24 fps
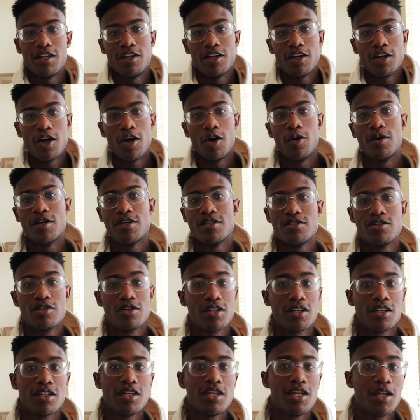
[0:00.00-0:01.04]
to go is you're
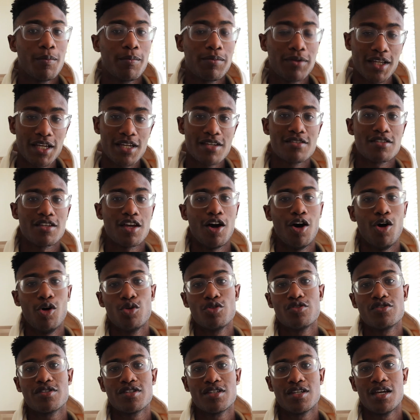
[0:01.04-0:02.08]
going to need a place to
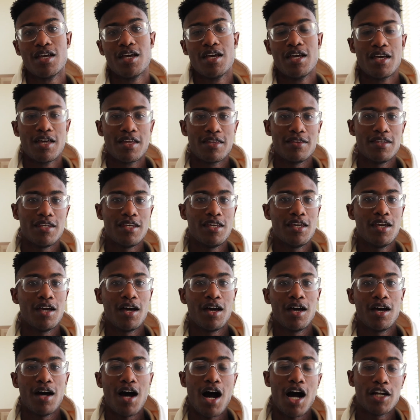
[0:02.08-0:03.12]
host the
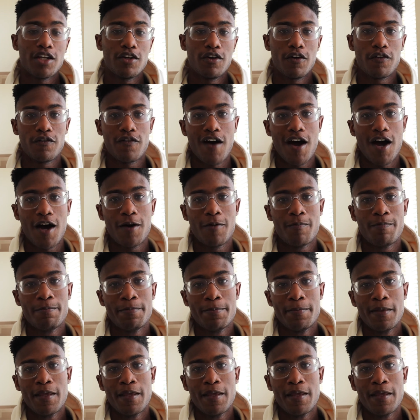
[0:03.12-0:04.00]
audio file.